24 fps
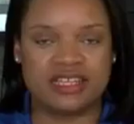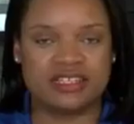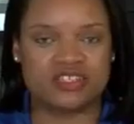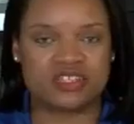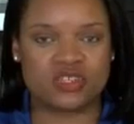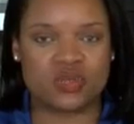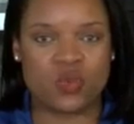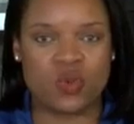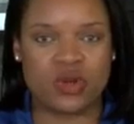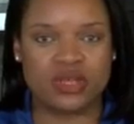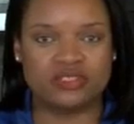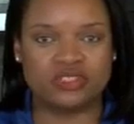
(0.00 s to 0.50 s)

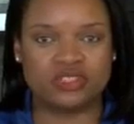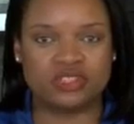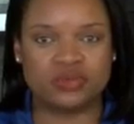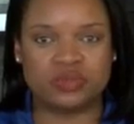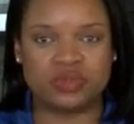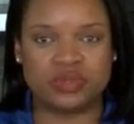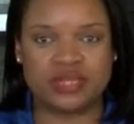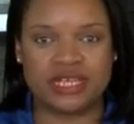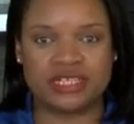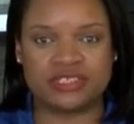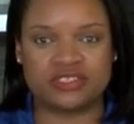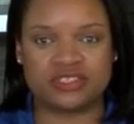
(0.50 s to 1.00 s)
So once you
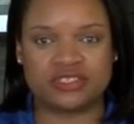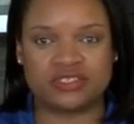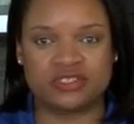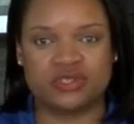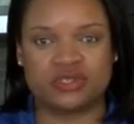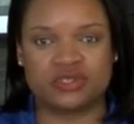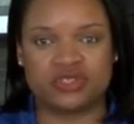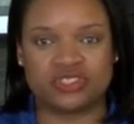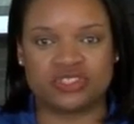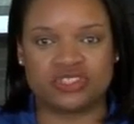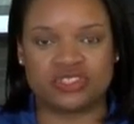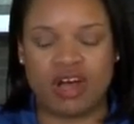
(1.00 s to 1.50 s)
place
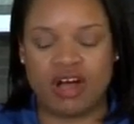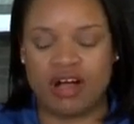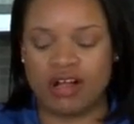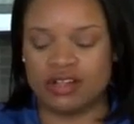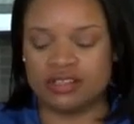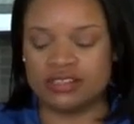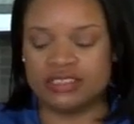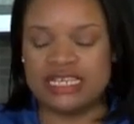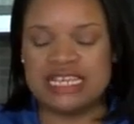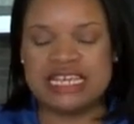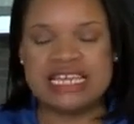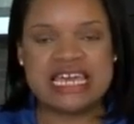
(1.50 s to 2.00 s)
your
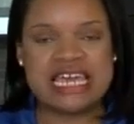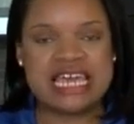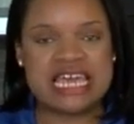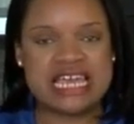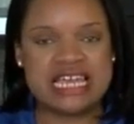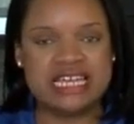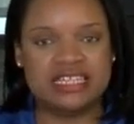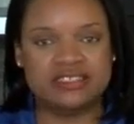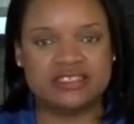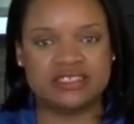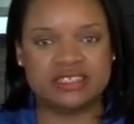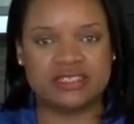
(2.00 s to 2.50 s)
salt
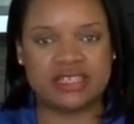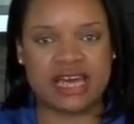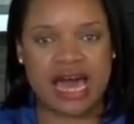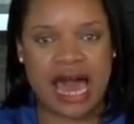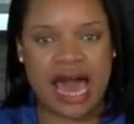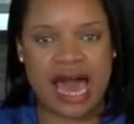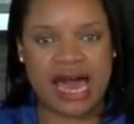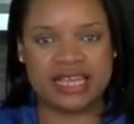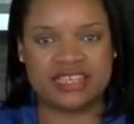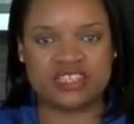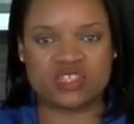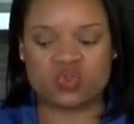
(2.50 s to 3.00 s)
into the
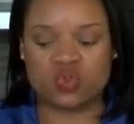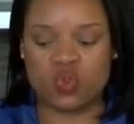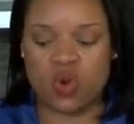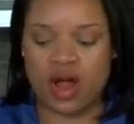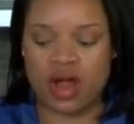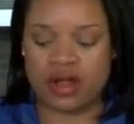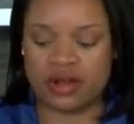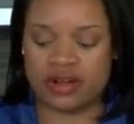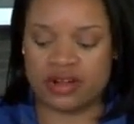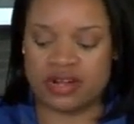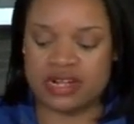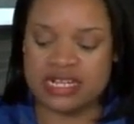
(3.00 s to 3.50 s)
ice
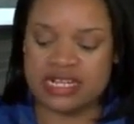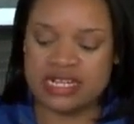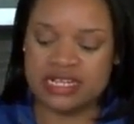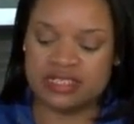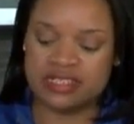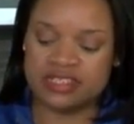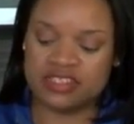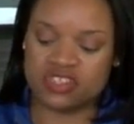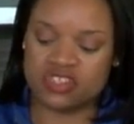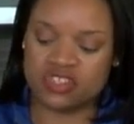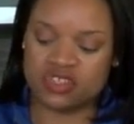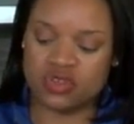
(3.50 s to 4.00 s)
water.
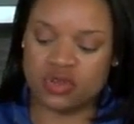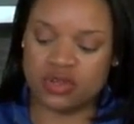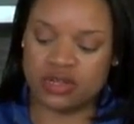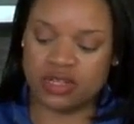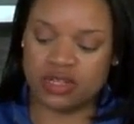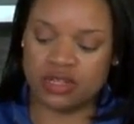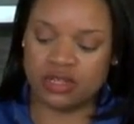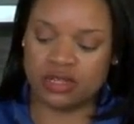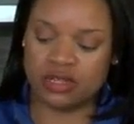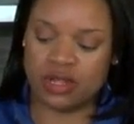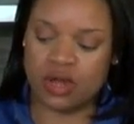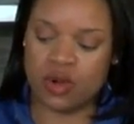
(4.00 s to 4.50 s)
This is going
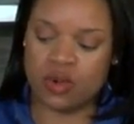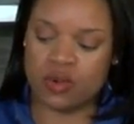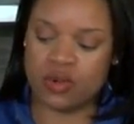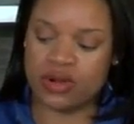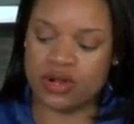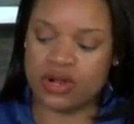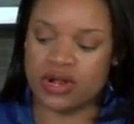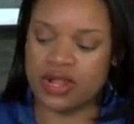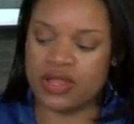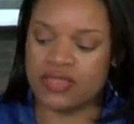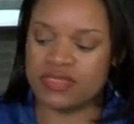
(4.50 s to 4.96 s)
to lower